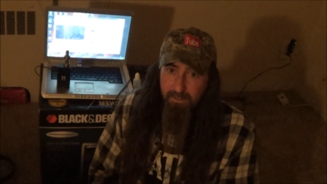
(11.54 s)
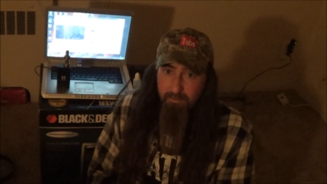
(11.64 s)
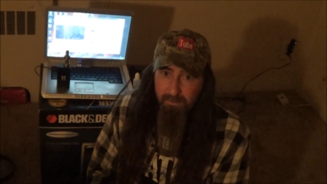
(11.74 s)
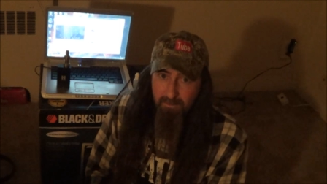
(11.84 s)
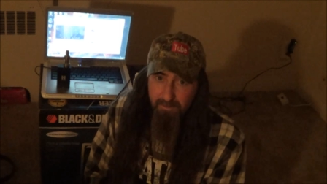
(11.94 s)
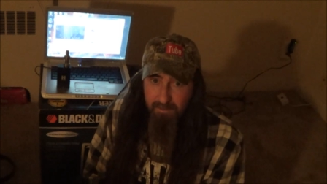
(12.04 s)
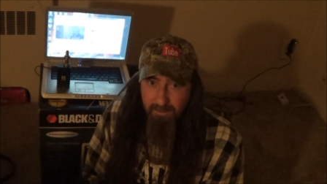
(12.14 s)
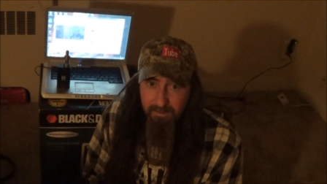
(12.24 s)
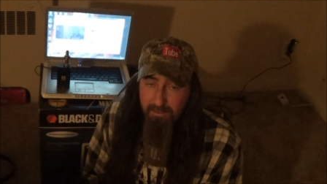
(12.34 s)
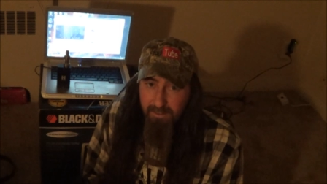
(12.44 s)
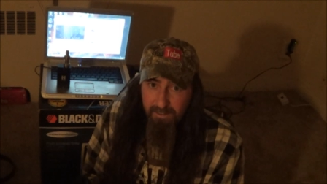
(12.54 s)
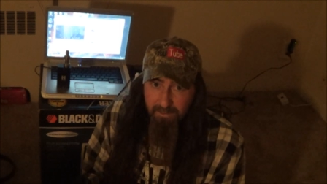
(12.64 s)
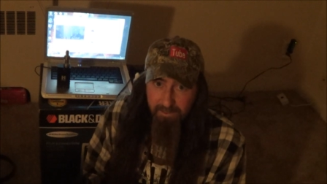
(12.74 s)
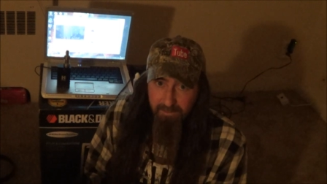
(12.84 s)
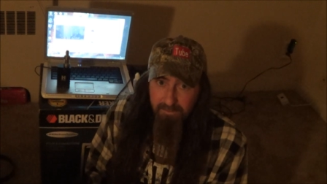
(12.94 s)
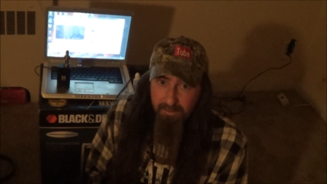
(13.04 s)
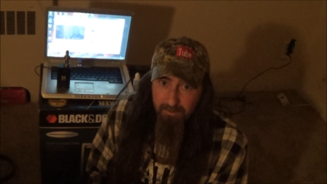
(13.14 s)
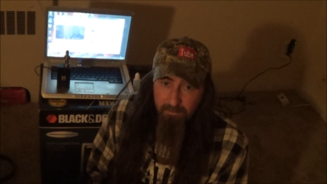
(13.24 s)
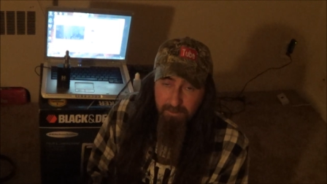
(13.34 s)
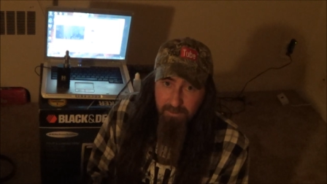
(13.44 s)
computer thing,
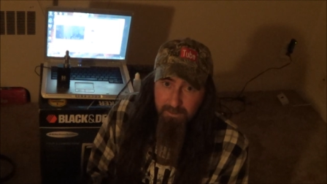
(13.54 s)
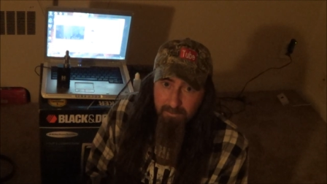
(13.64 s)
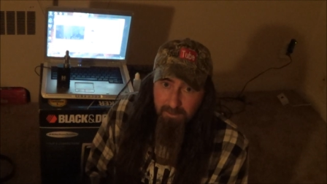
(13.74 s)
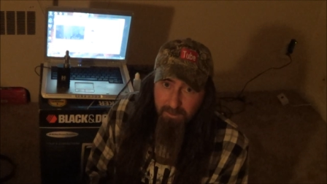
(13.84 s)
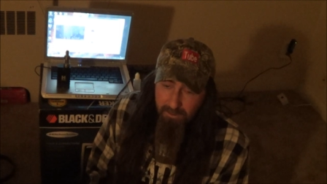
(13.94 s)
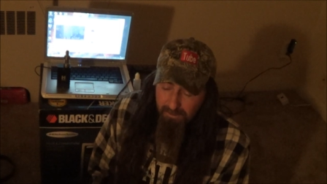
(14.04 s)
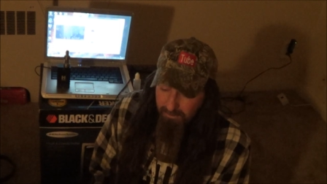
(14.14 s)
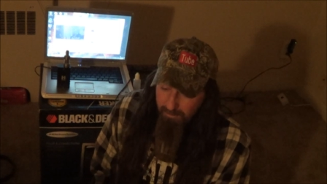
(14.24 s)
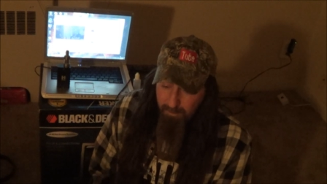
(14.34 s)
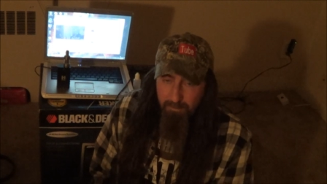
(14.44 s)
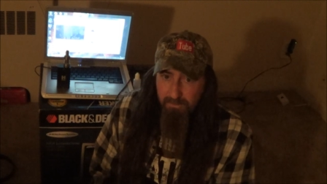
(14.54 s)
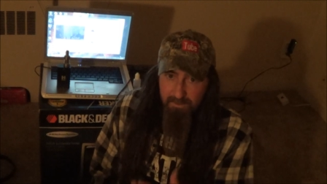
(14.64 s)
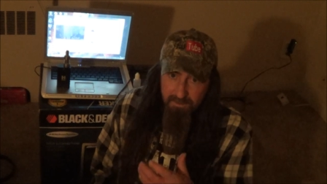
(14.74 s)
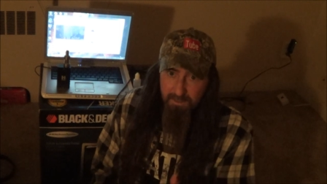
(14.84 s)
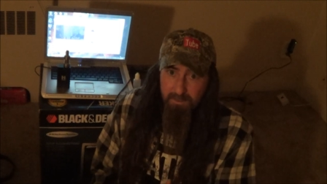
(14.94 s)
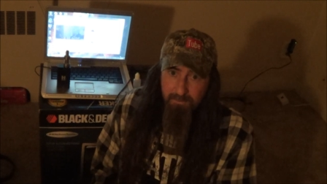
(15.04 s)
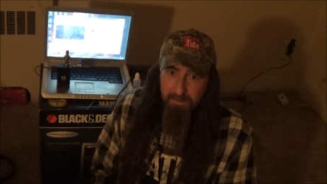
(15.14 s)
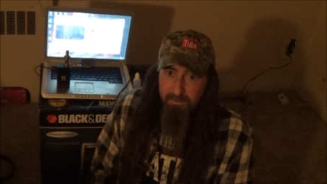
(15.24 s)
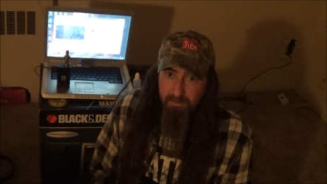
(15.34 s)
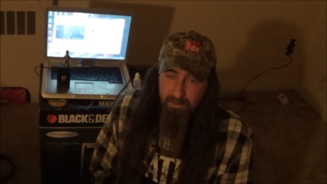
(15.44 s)
editing, whatnot. So I'm gonna put this up
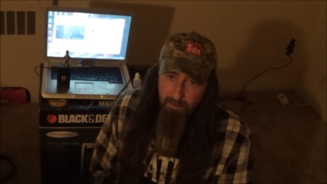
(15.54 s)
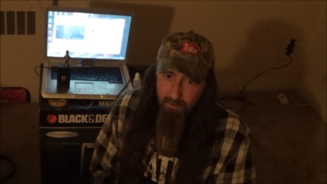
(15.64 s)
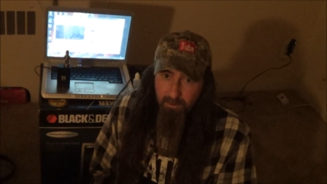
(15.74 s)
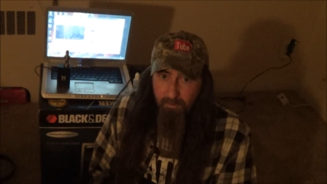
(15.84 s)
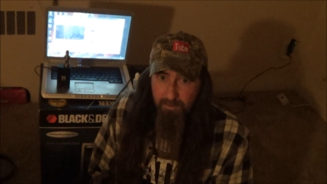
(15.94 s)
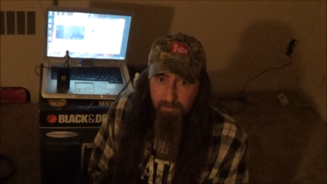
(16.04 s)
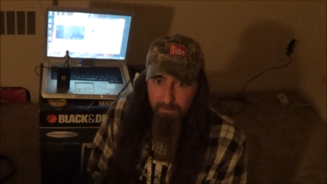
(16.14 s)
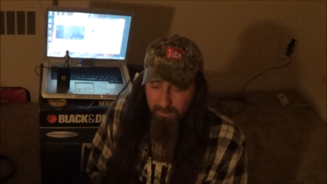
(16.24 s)
and tomorrow I'll put